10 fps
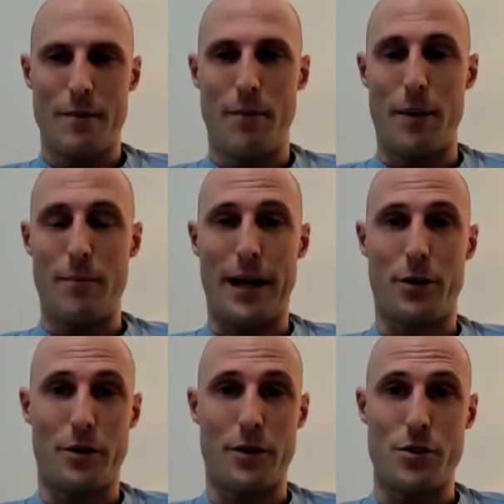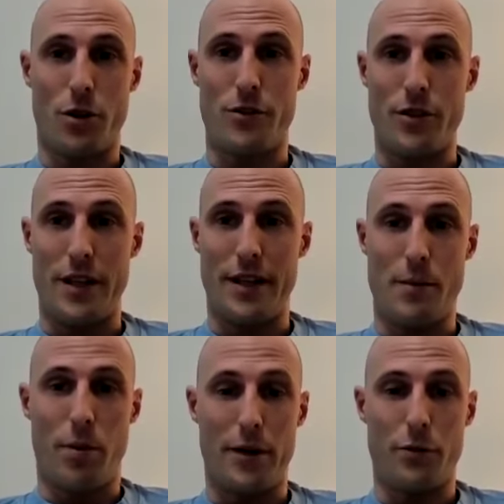My background is not in
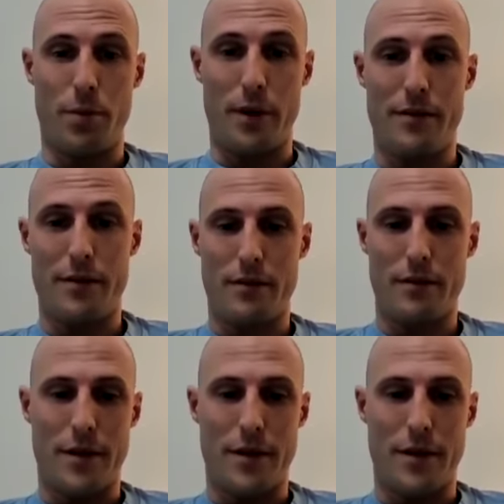the biospace.